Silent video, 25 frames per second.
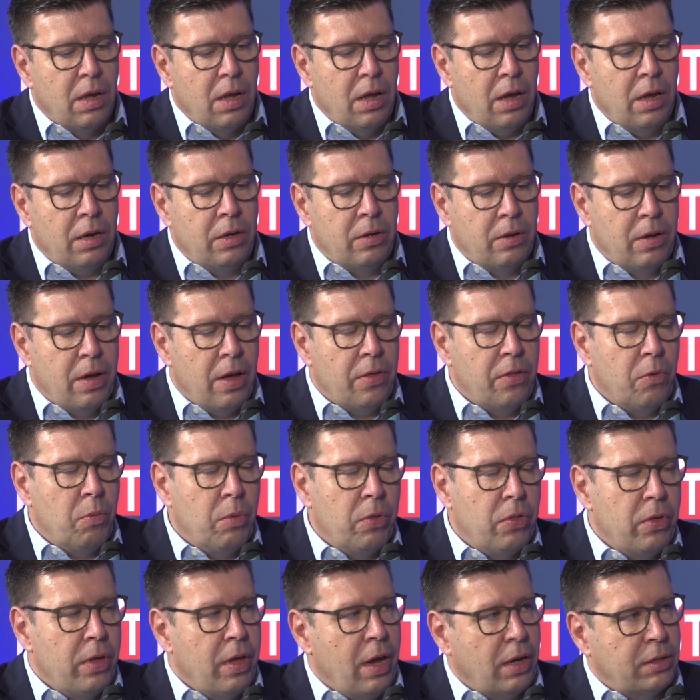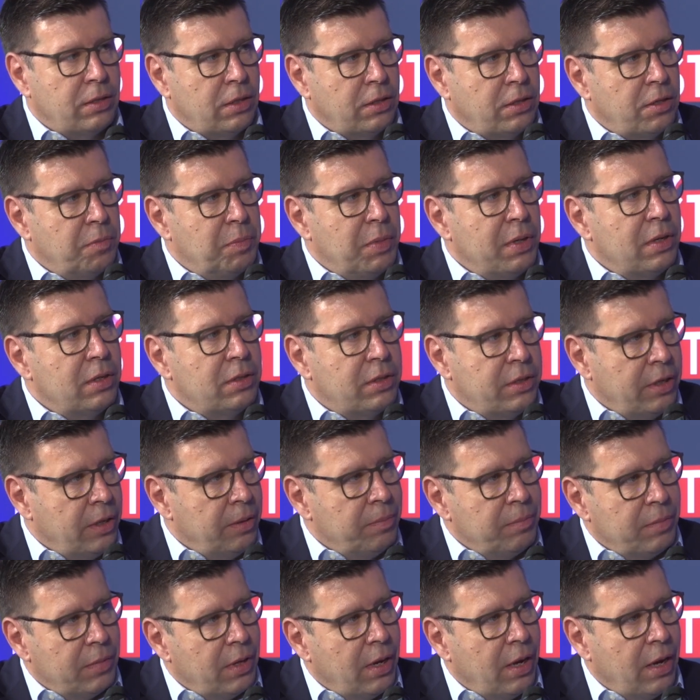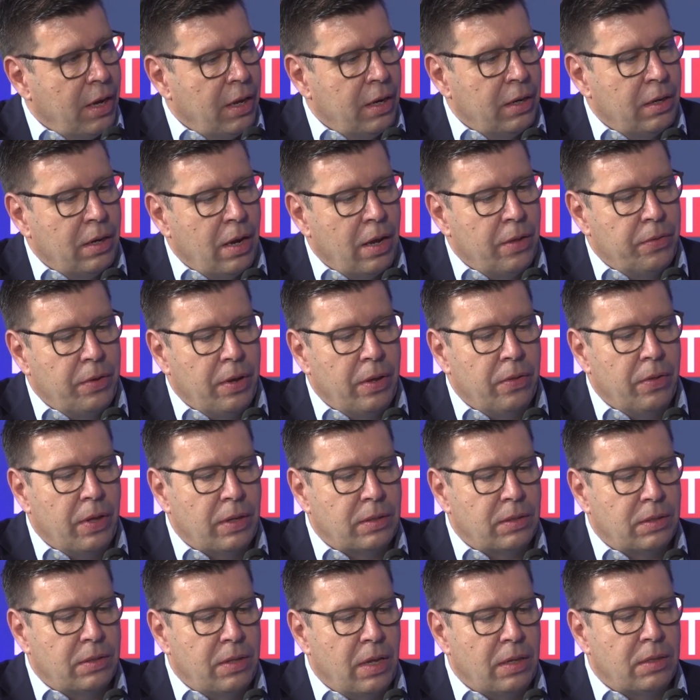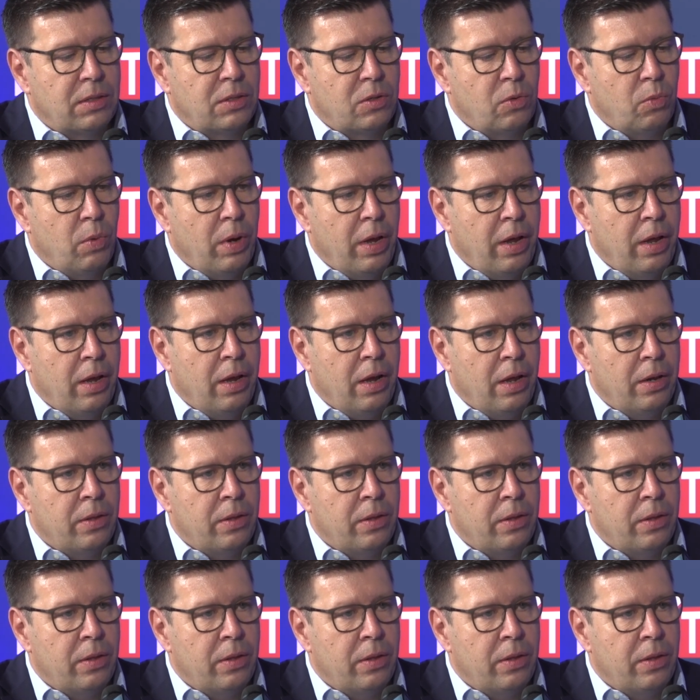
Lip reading: together with the accessibility, and I think that's the way.